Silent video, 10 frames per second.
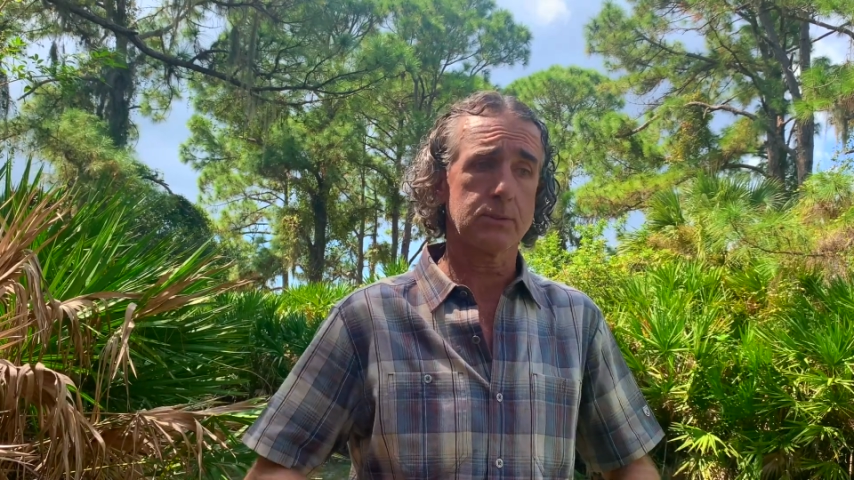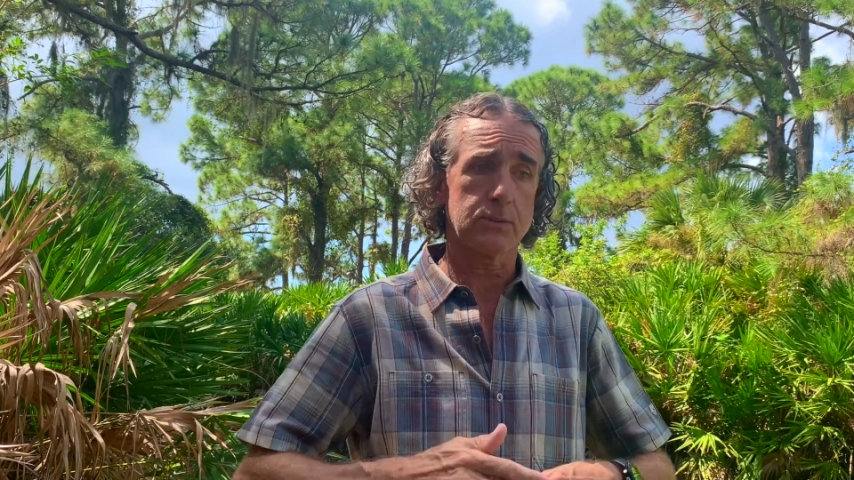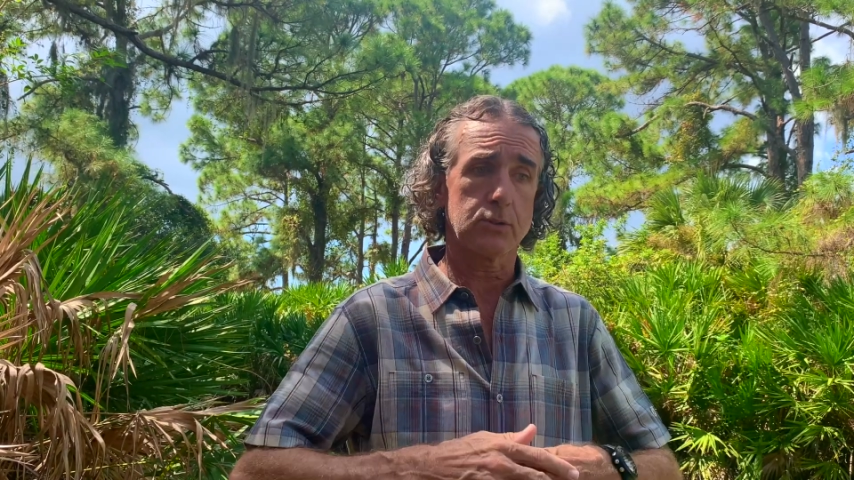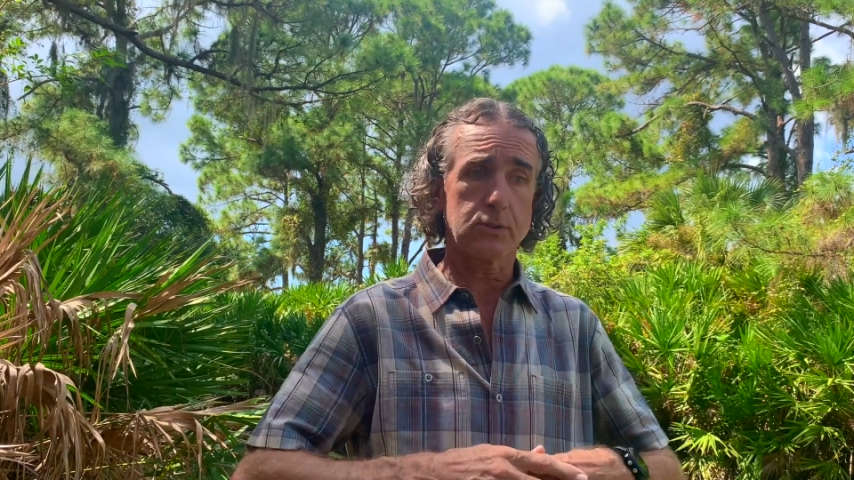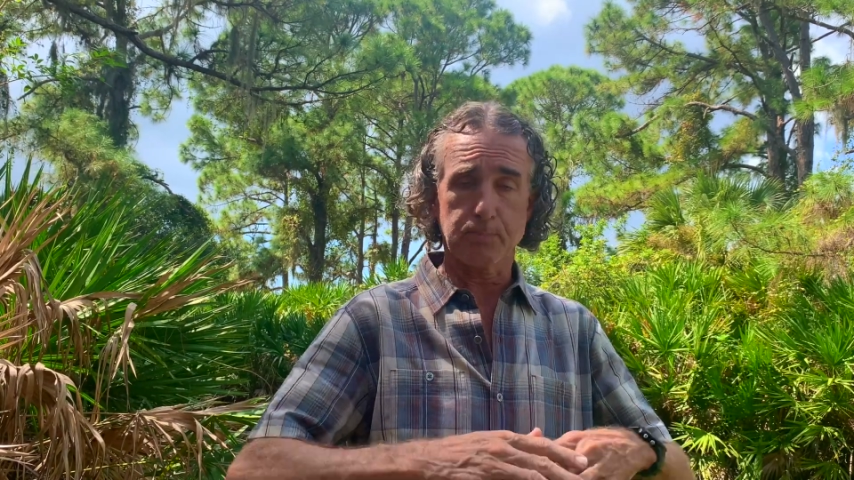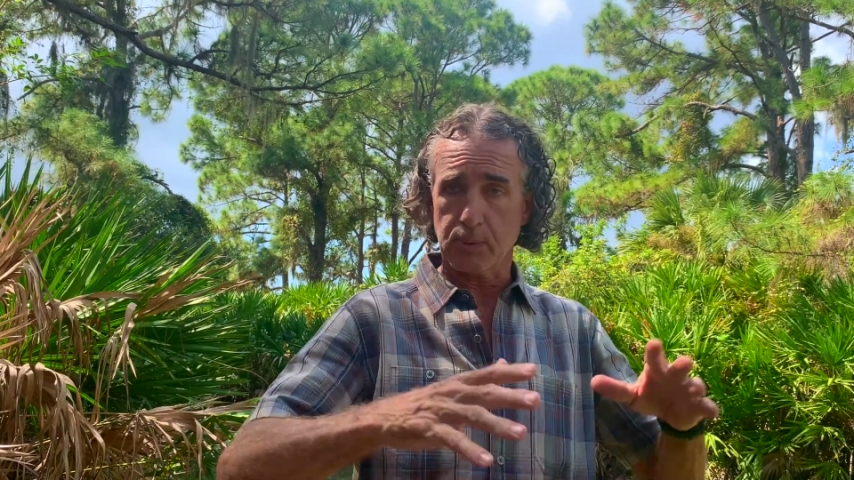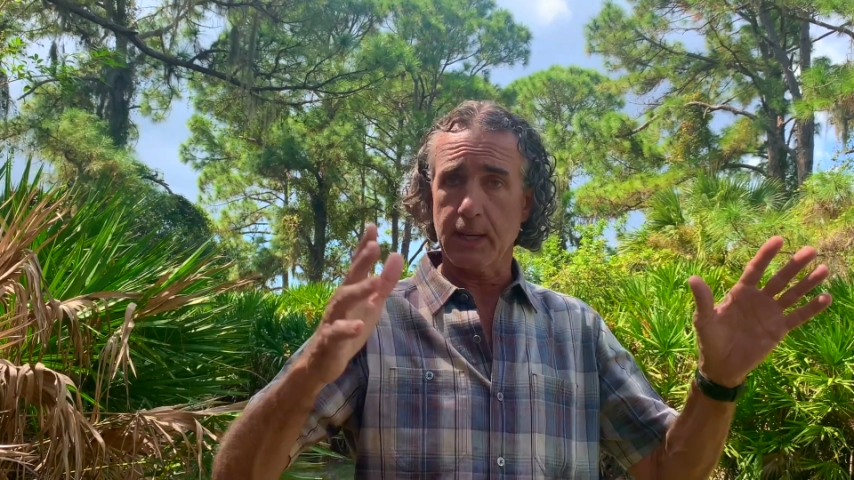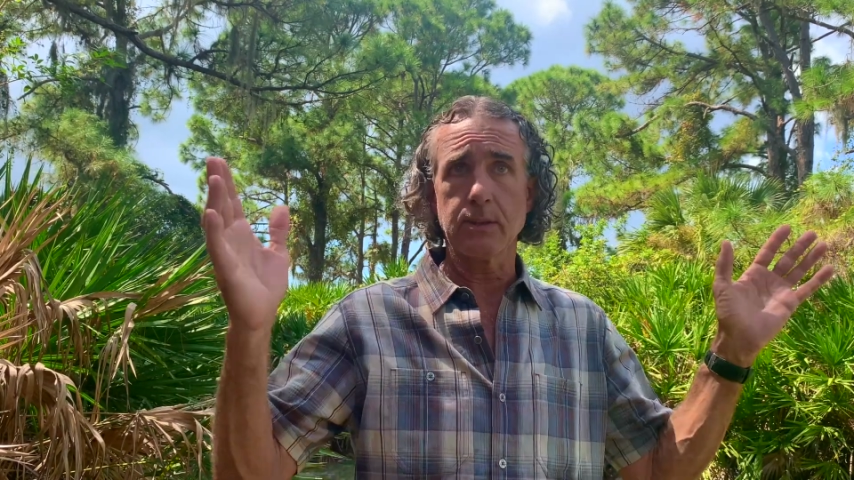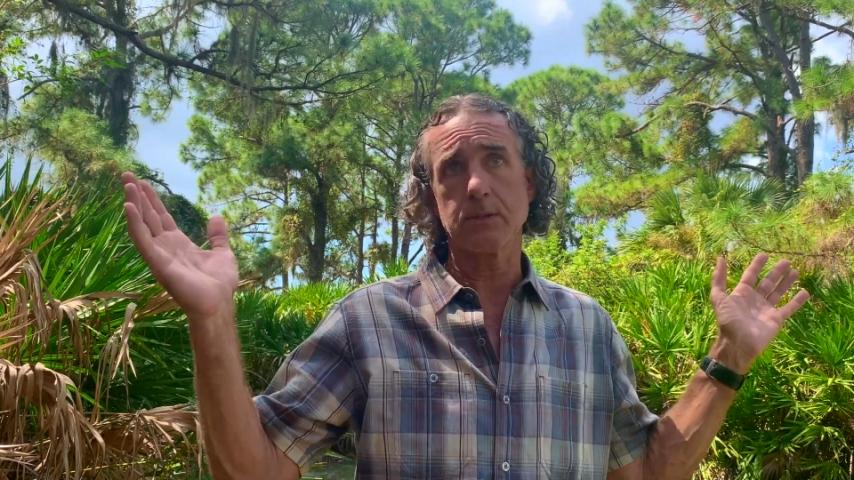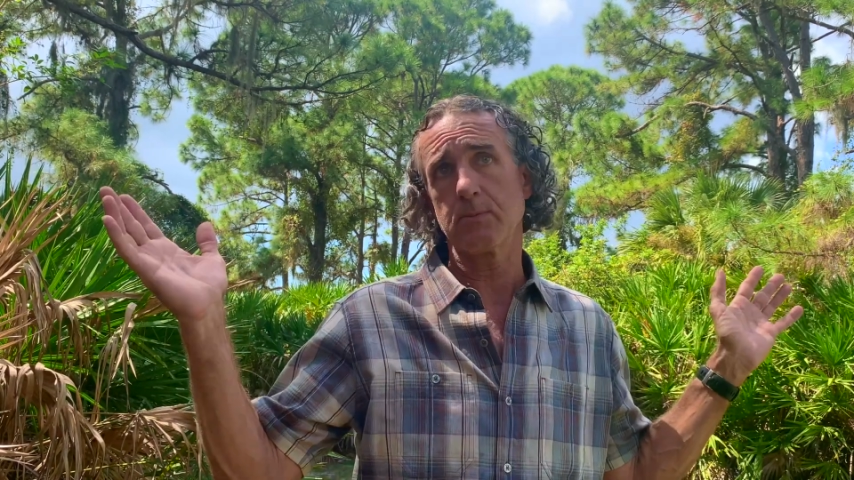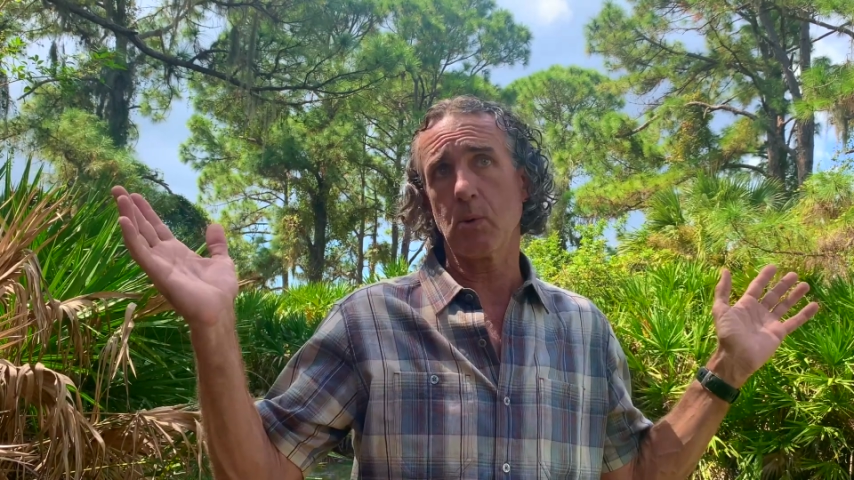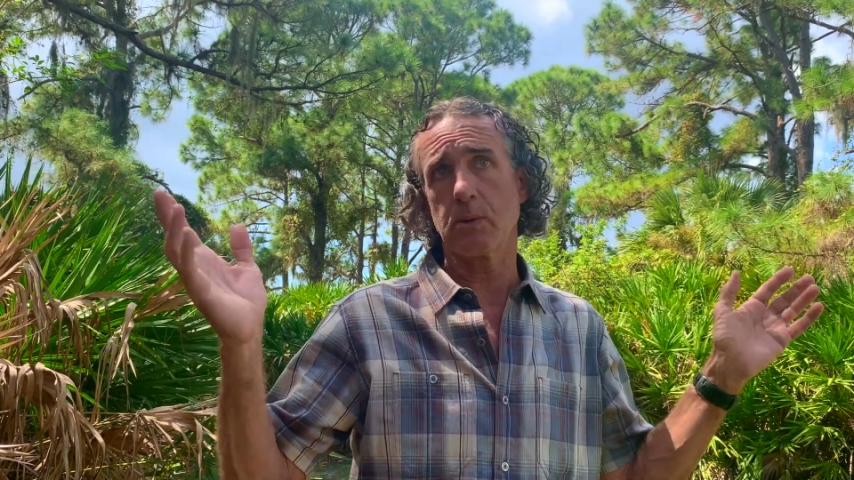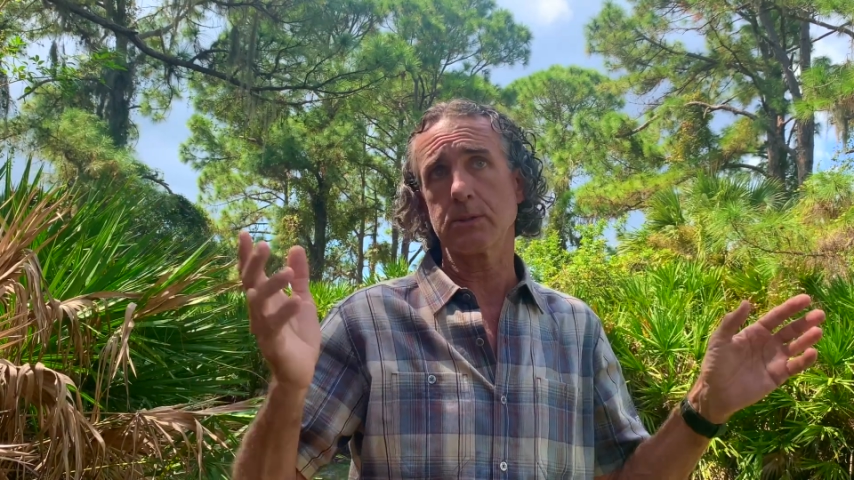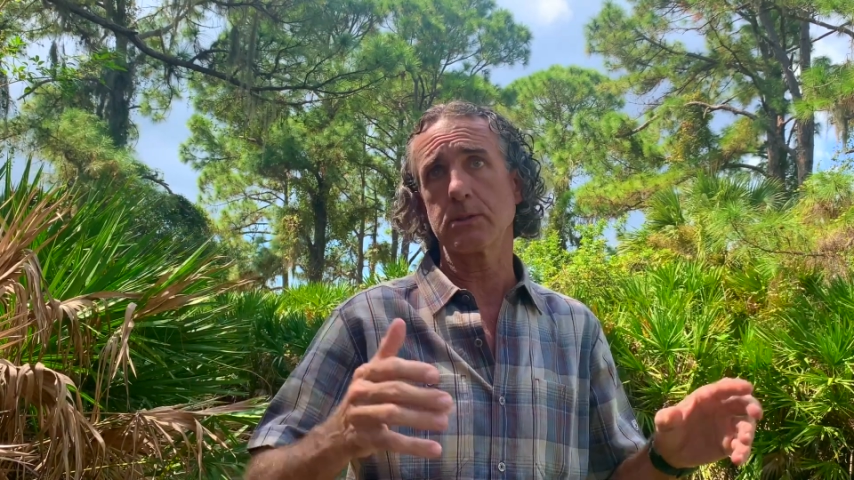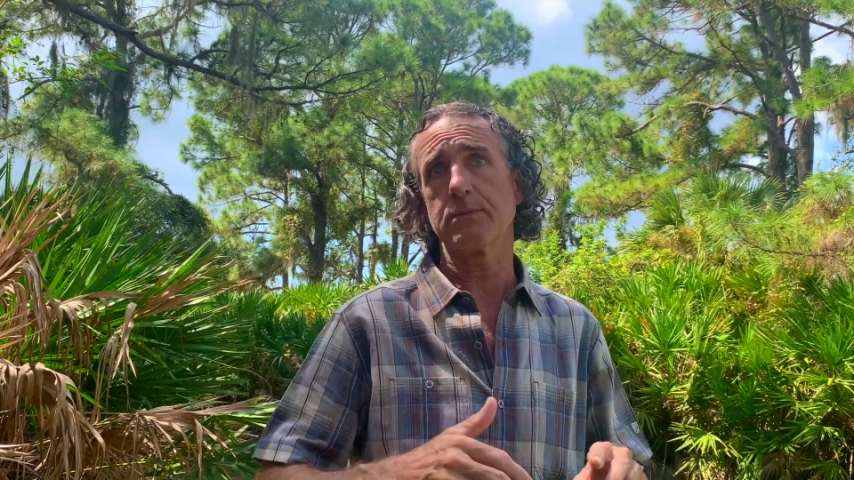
to spread the spores